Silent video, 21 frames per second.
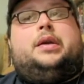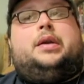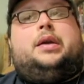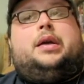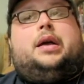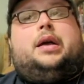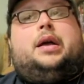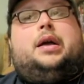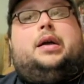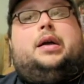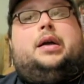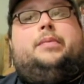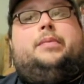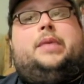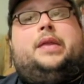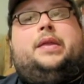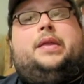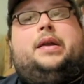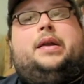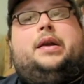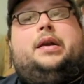
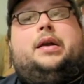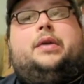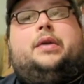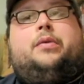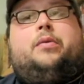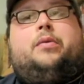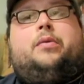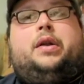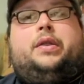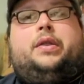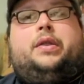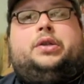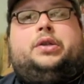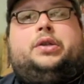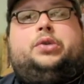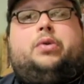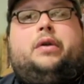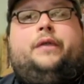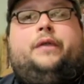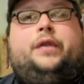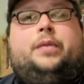And then another one of the
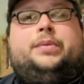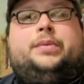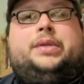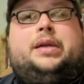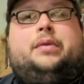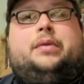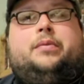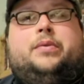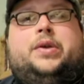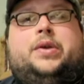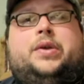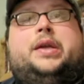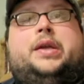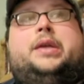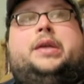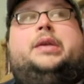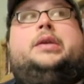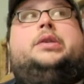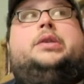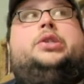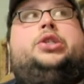short films that we
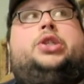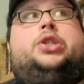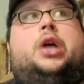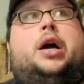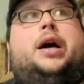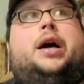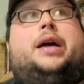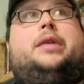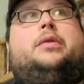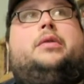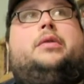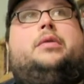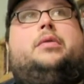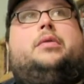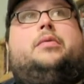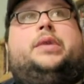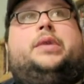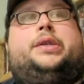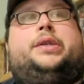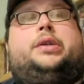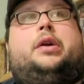shot,
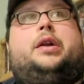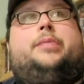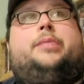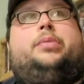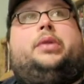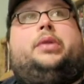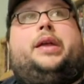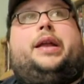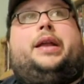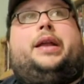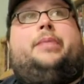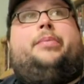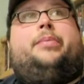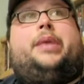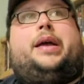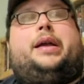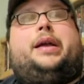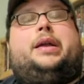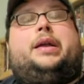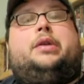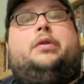we started planning
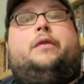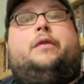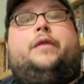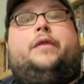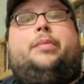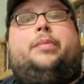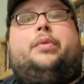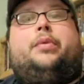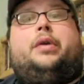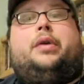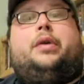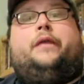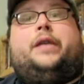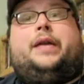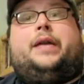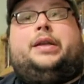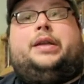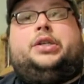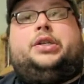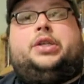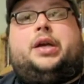back in November and
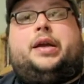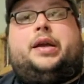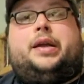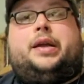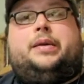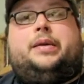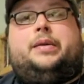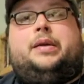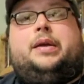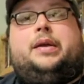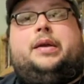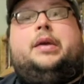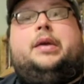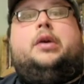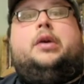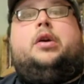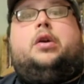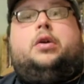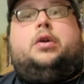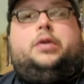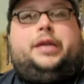finally shot it
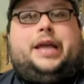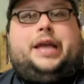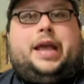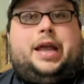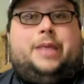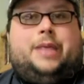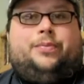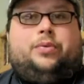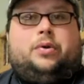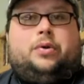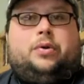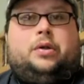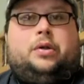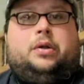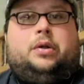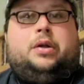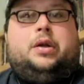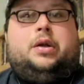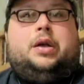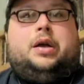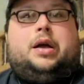early April.
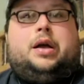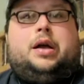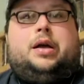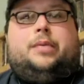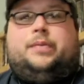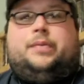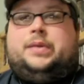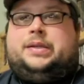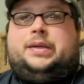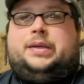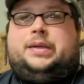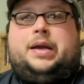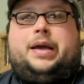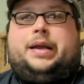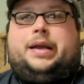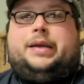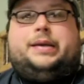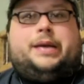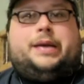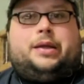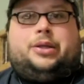It's not a
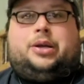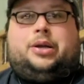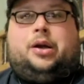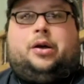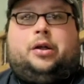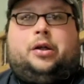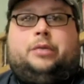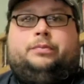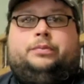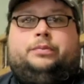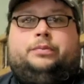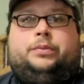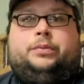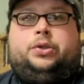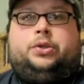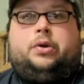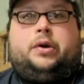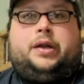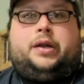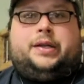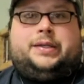Death Calm
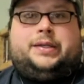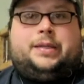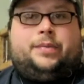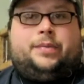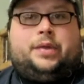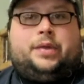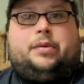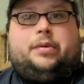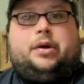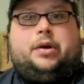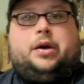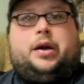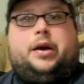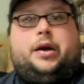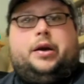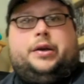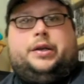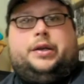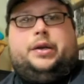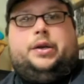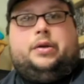short. It's something that we were
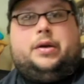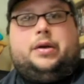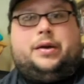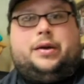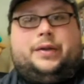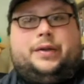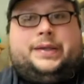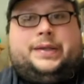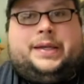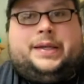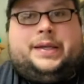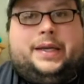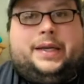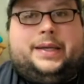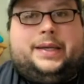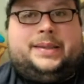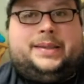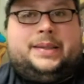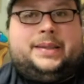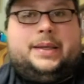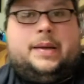hired to do out of the
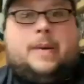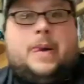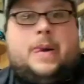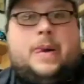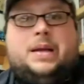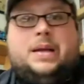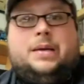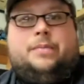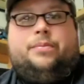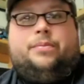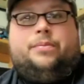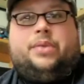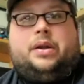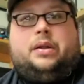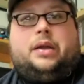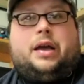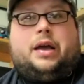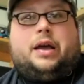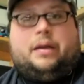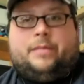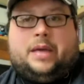cities, but a
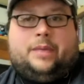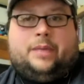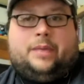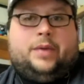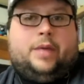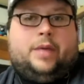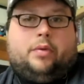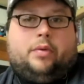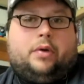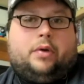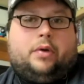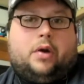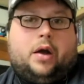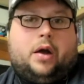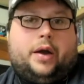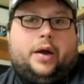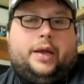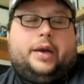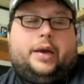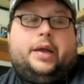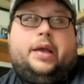lot of my people were on
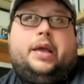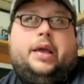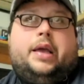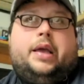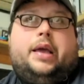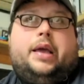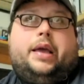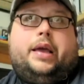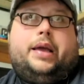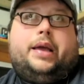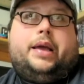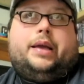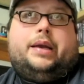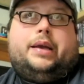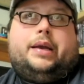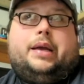it. And,